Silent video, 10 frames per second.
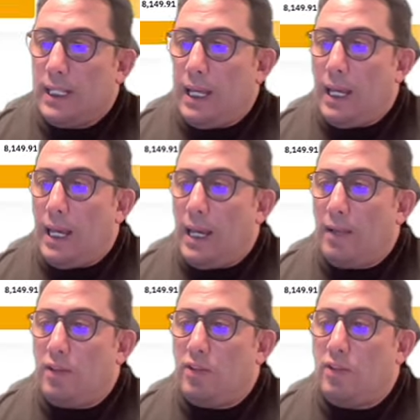And
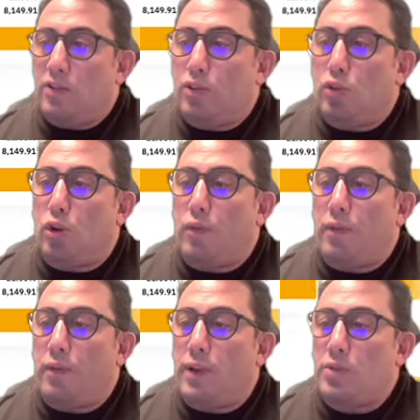this is return of
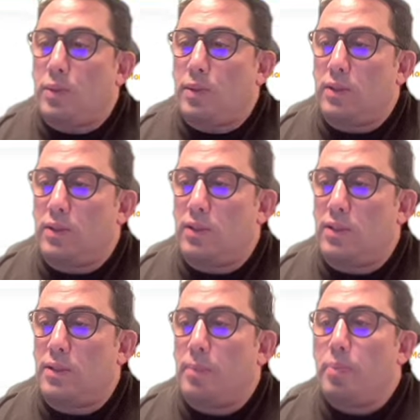investment. This
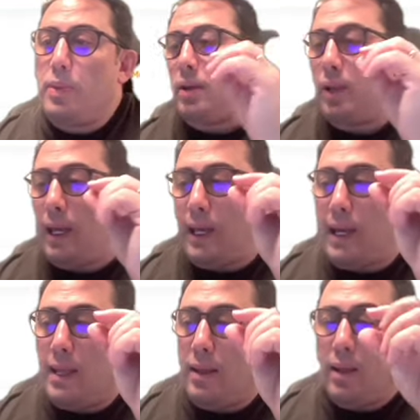is,
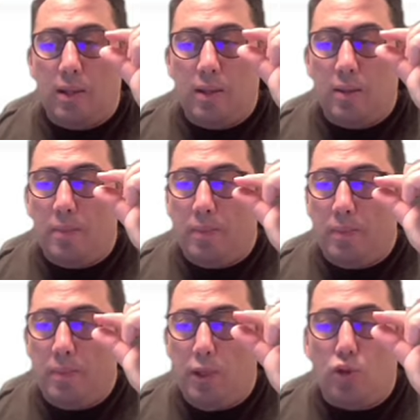again,
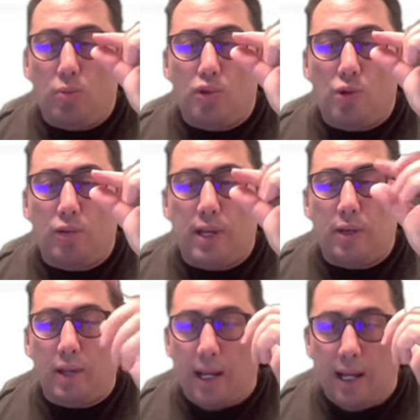medium drawdown,
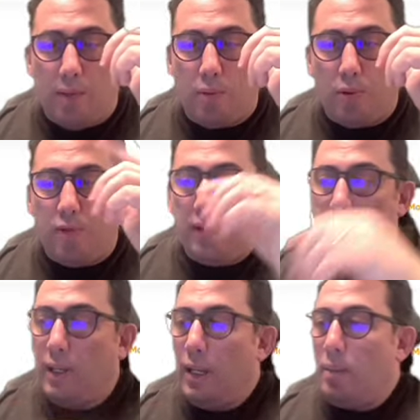higher profit.
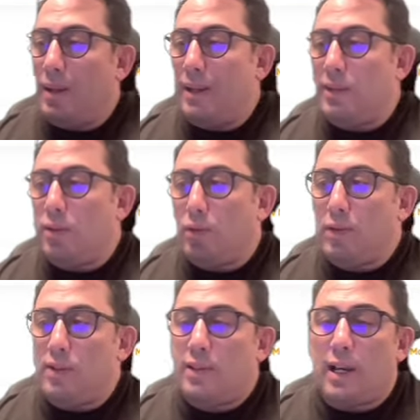But these are
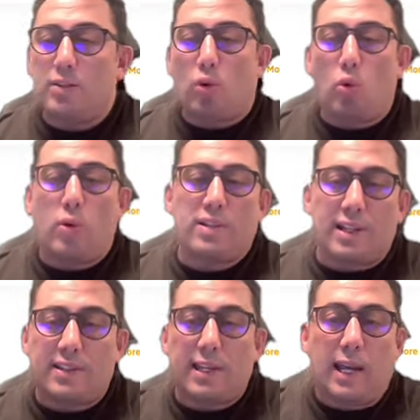these guys always
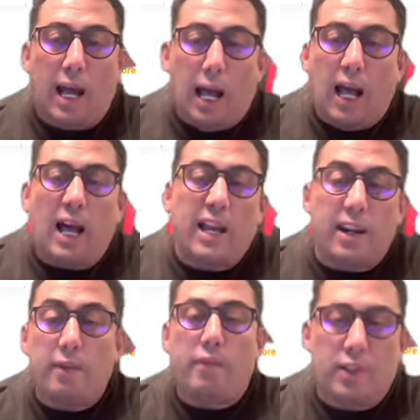asking higher
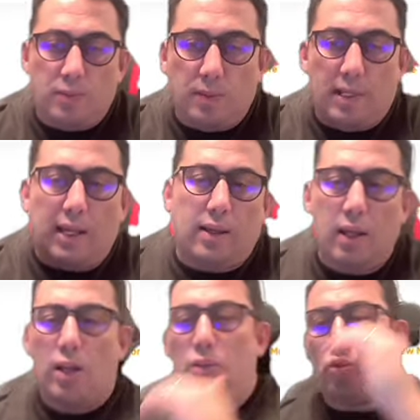investment, like
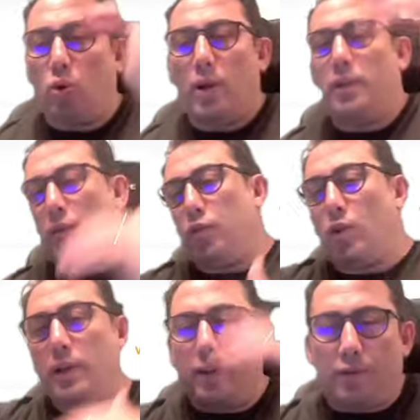200,
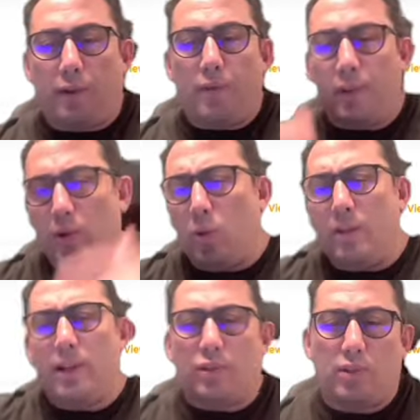400, 500,
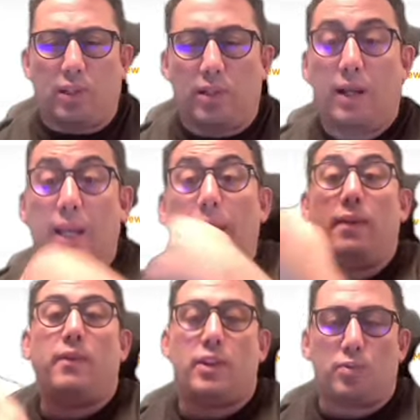1000 dollar
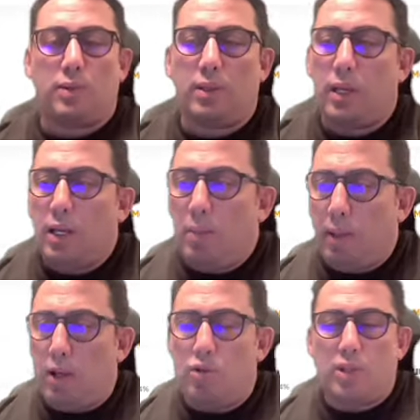investment
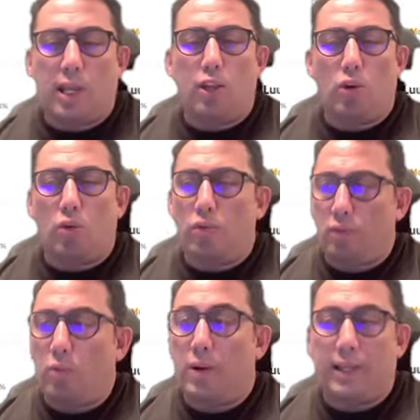because they know
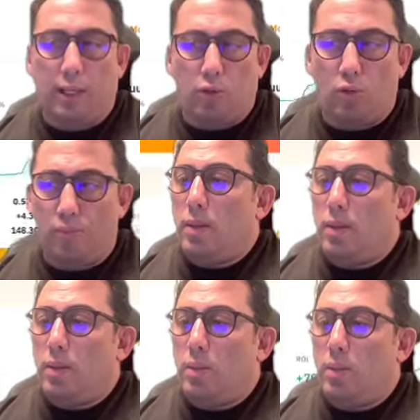what they do.
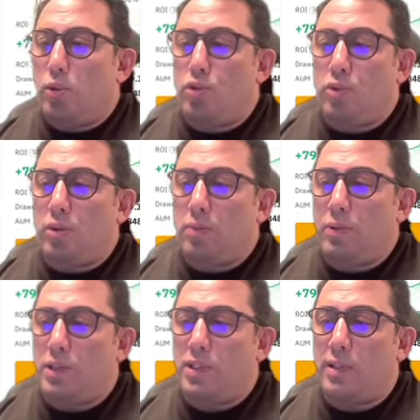Boosted,
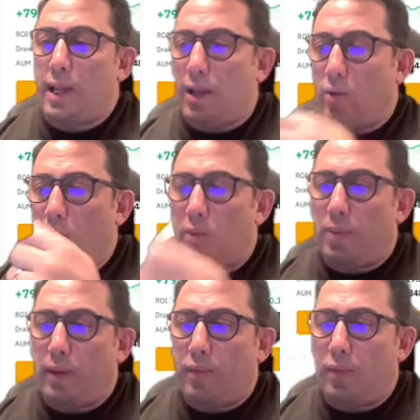which is they already
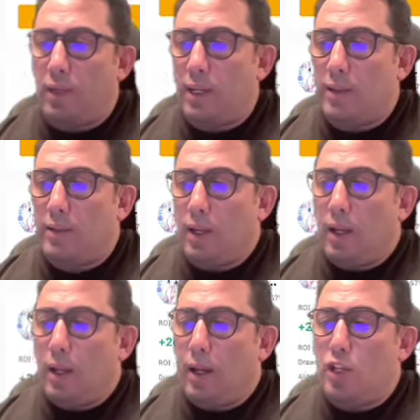pay for that.
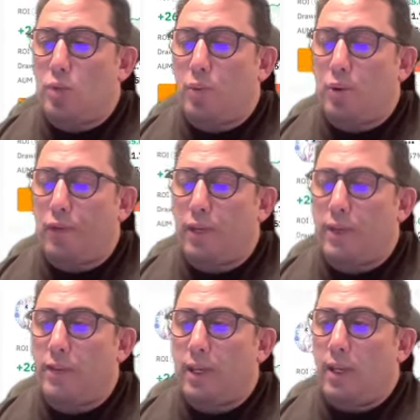Highest profit,
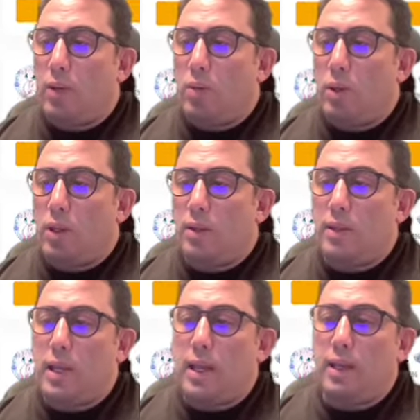uh,
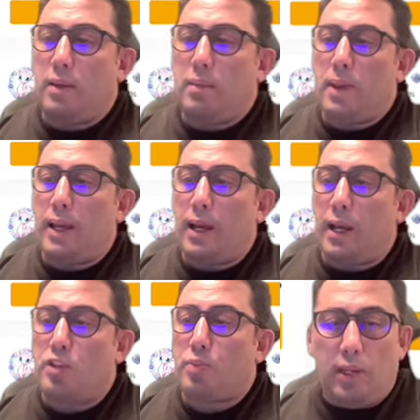they make
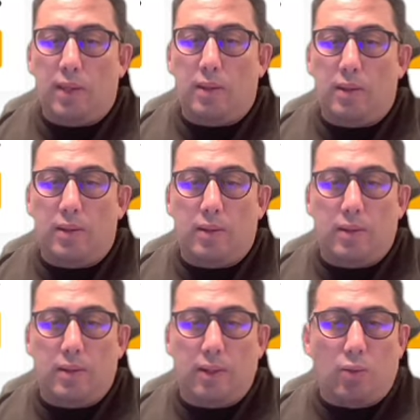highest profit. Uh,
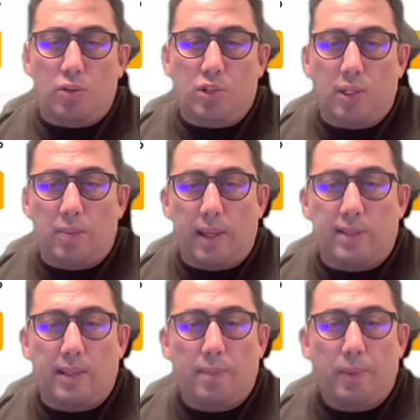he or she makes
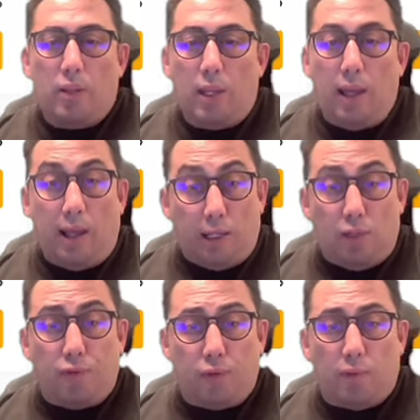a, a lot
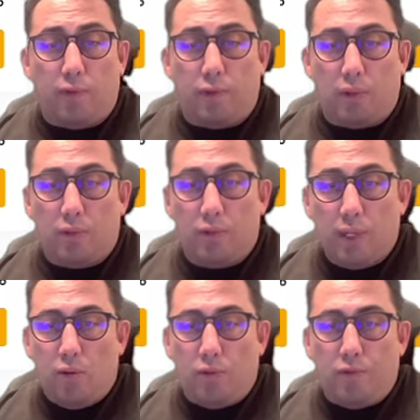of love
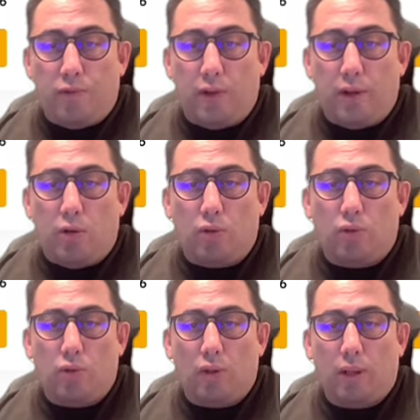Very good
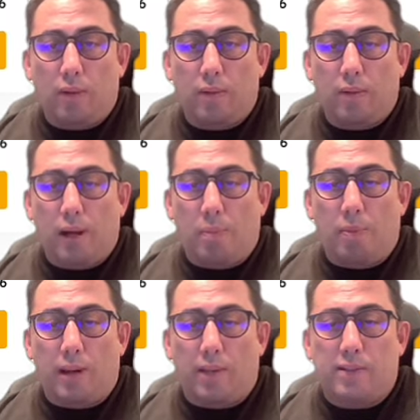
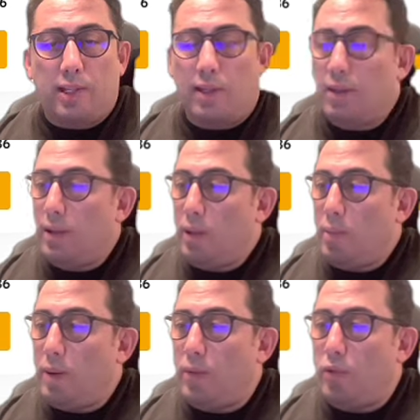uprising
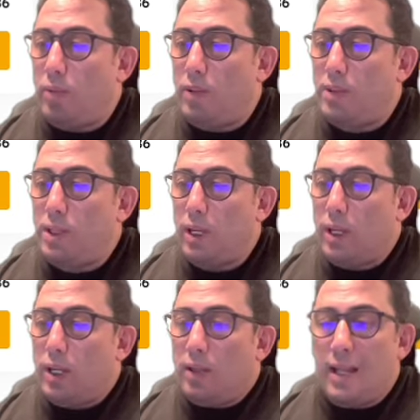performance.
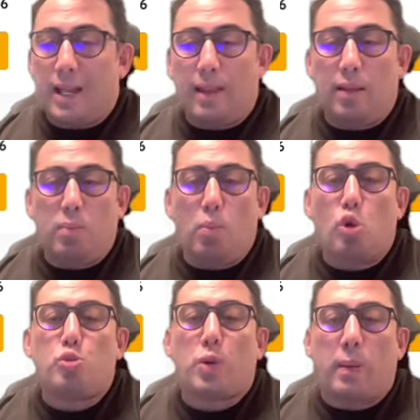Then
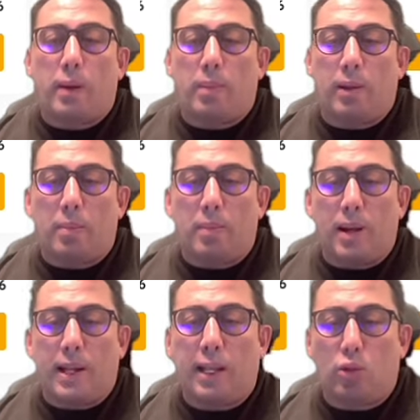most probably
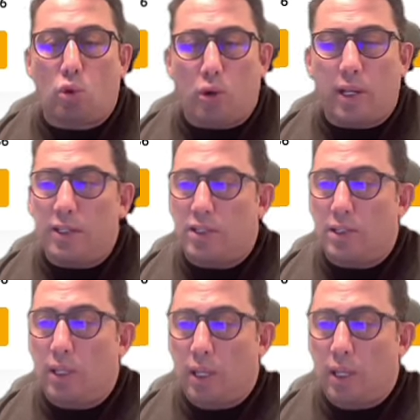market correction